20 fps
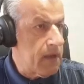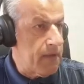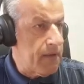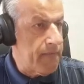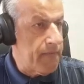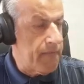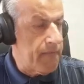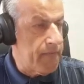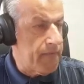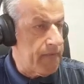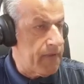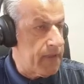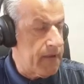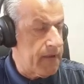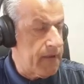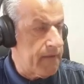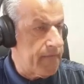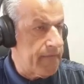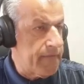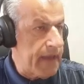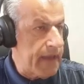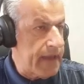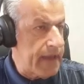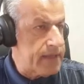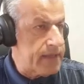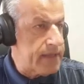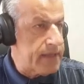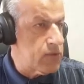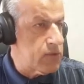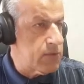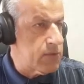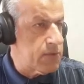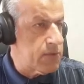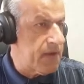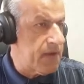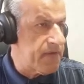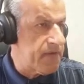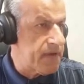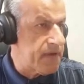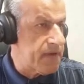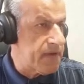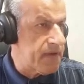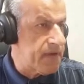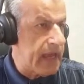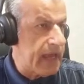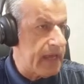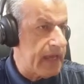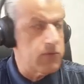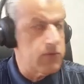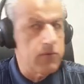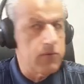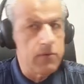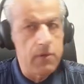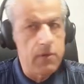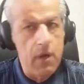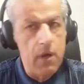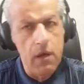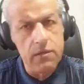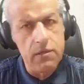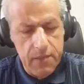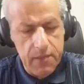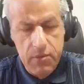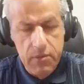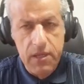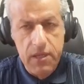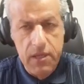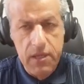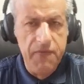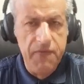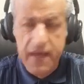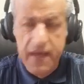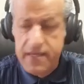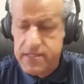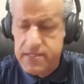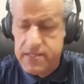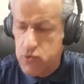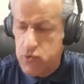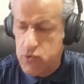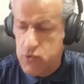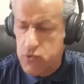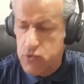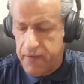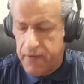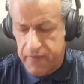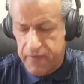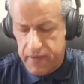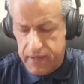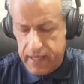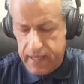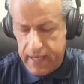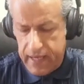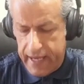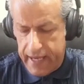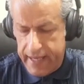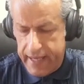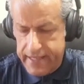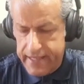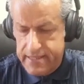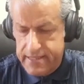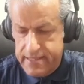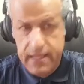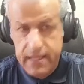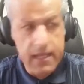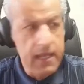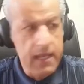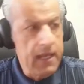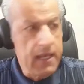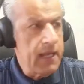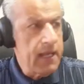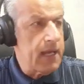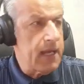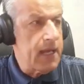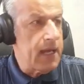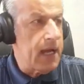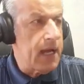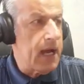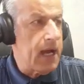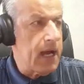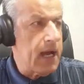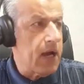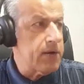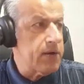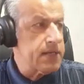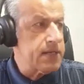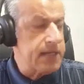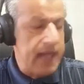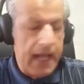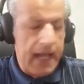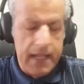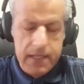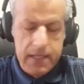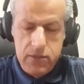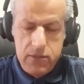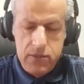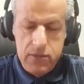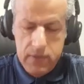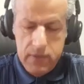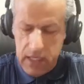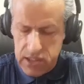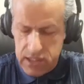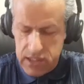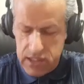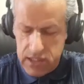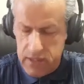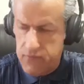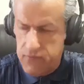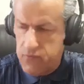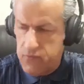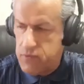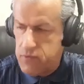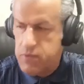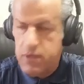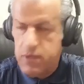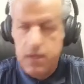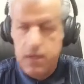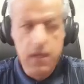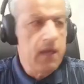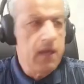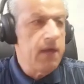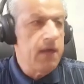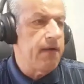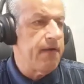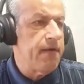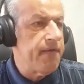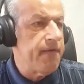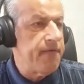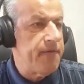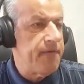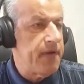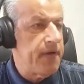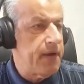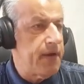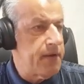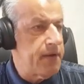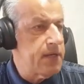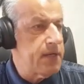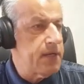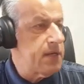whether we assume it perfect gas or not. If we assume perfect gas, then our calculation would be very